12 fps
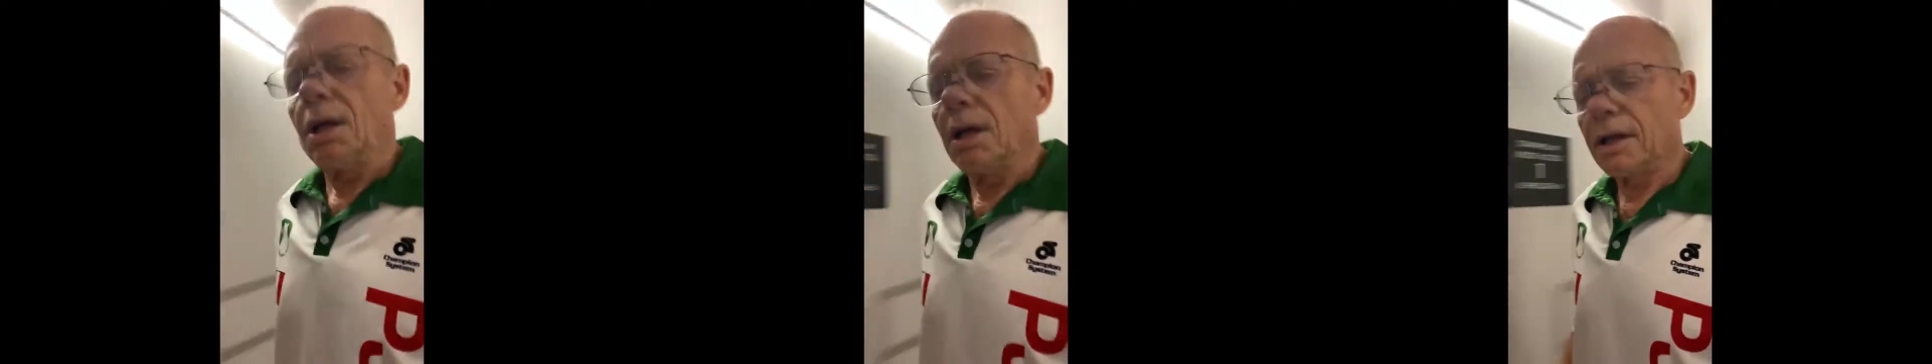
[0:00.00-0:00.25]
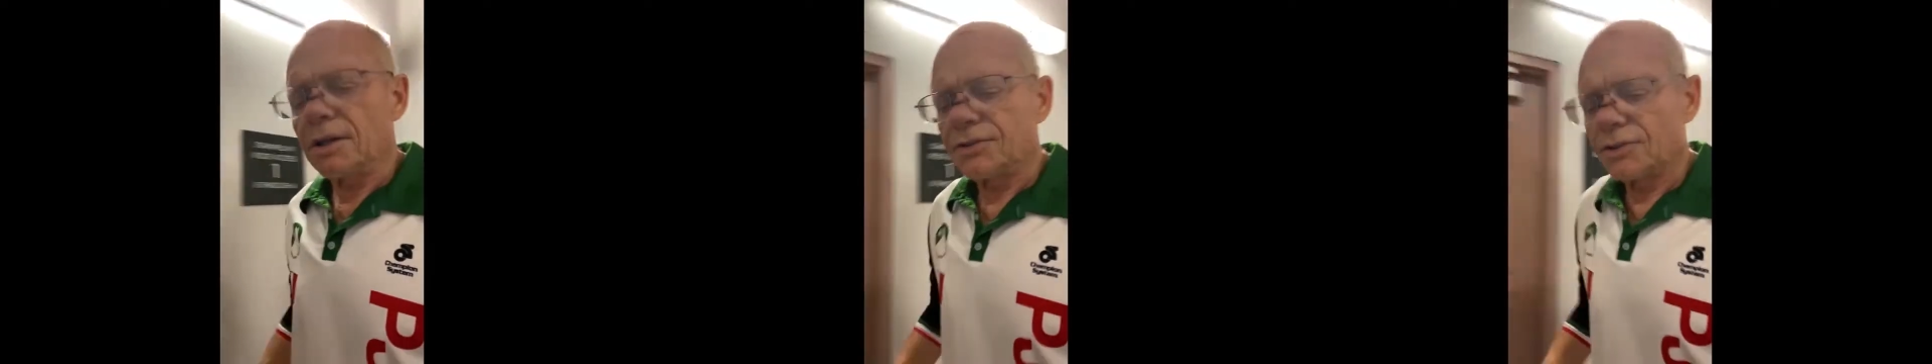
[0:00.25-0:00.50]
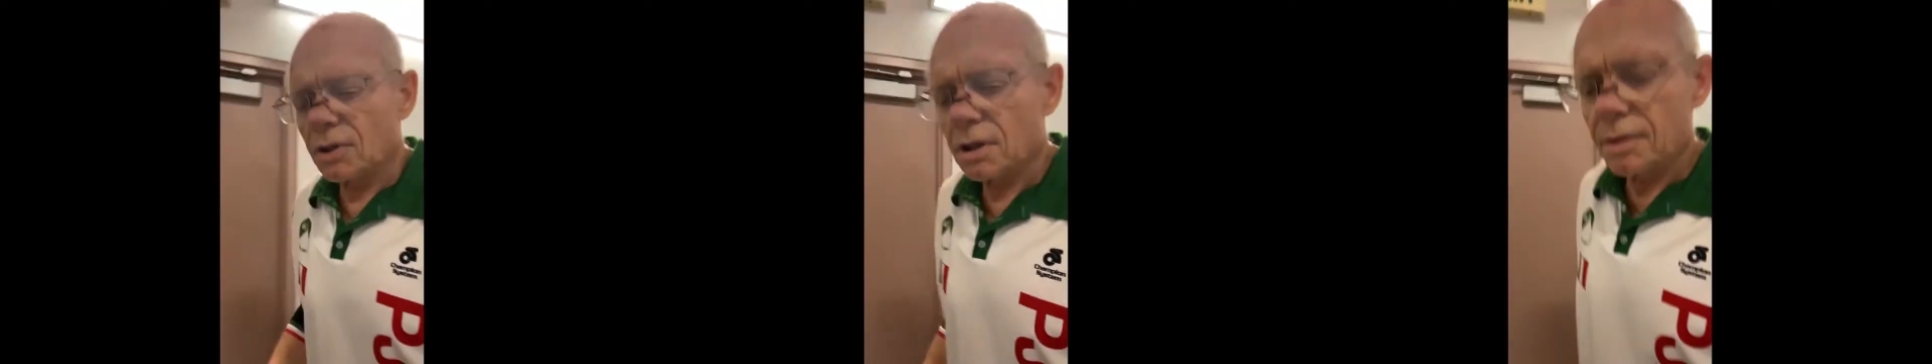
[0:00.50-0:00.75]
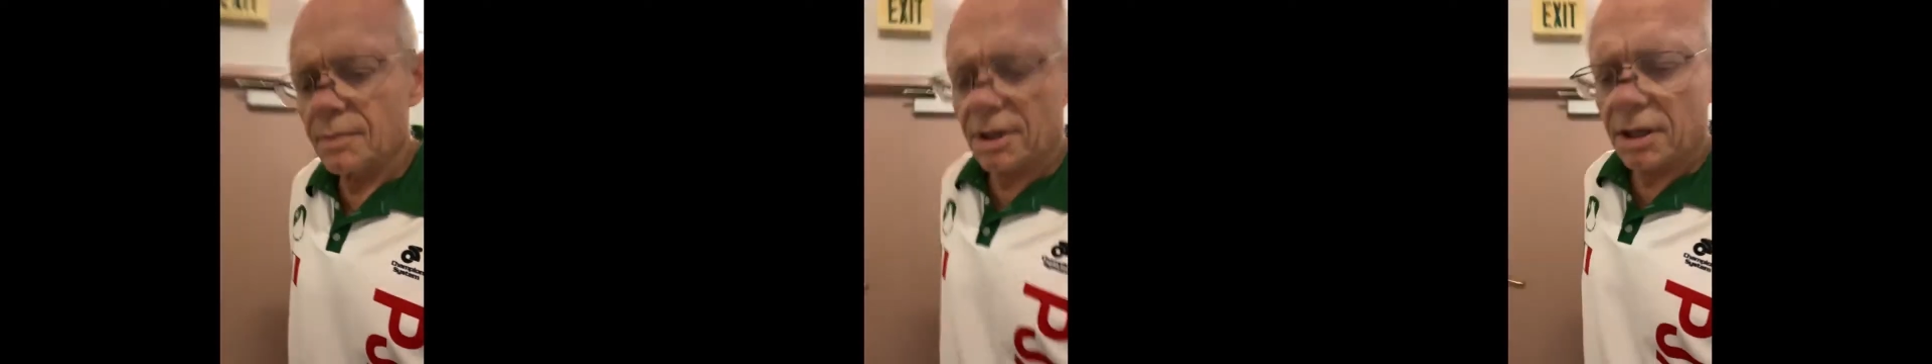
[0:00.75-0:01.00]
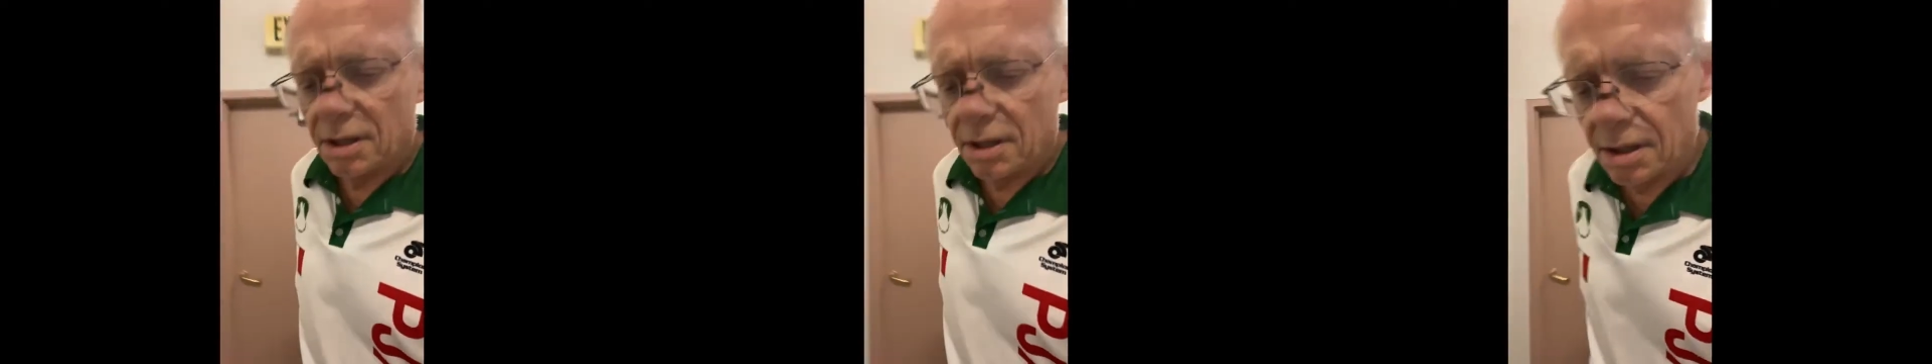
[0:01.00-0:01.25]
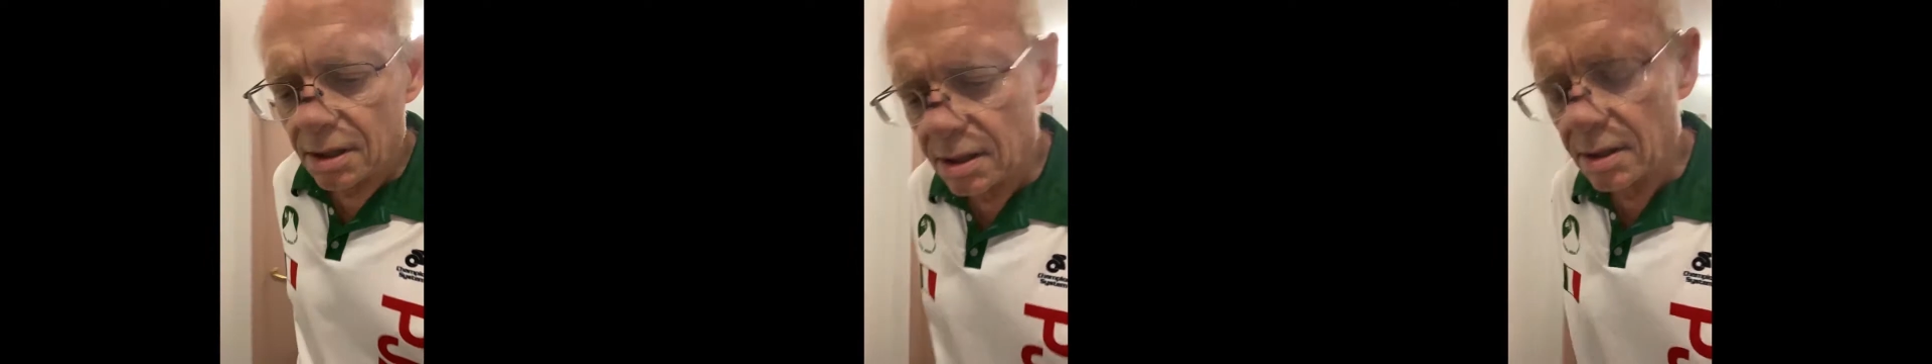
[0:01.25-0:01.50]
And I started
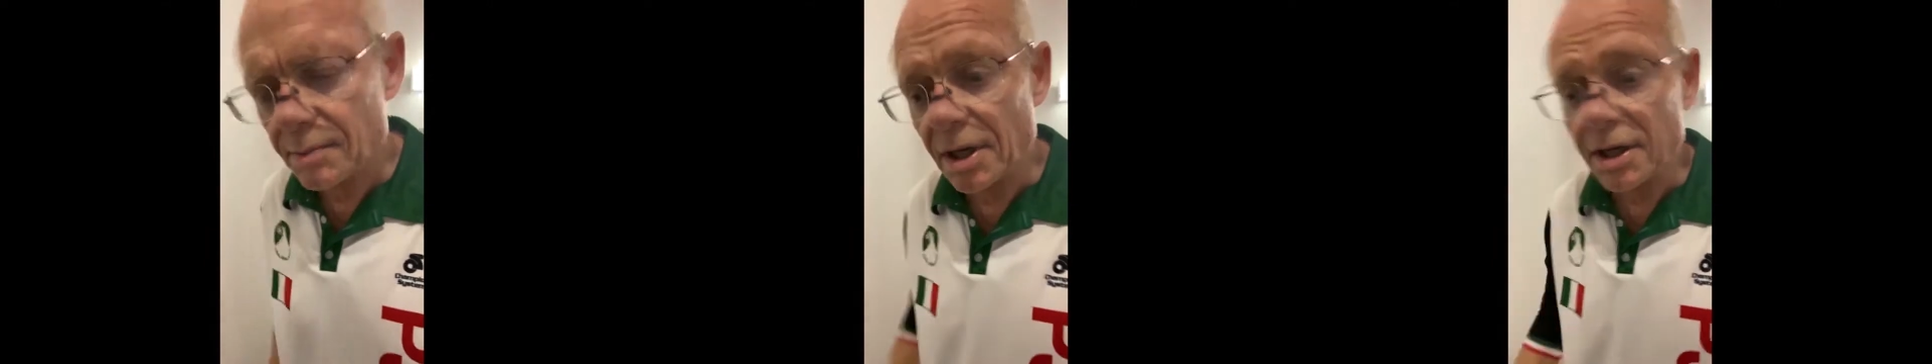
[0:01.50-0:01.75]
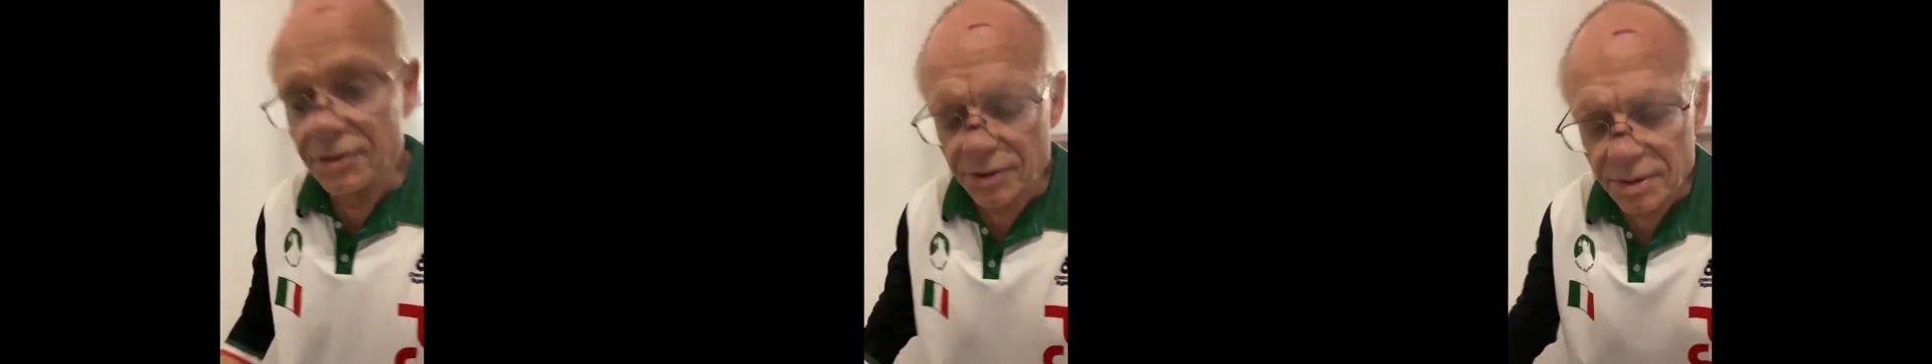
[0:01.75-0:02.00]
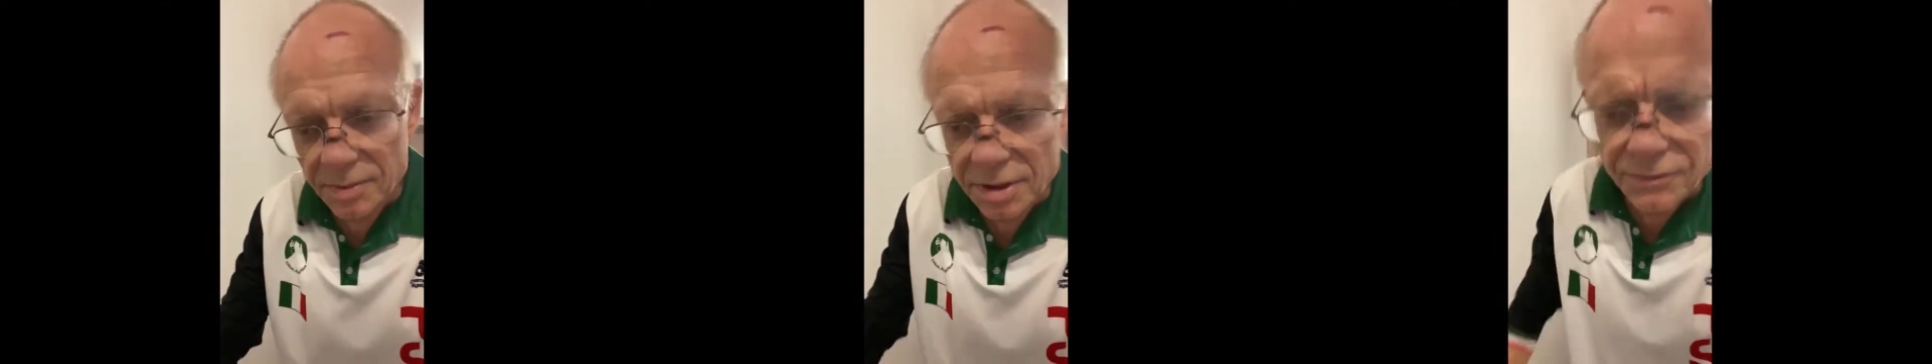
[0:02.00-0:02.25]
my treatment,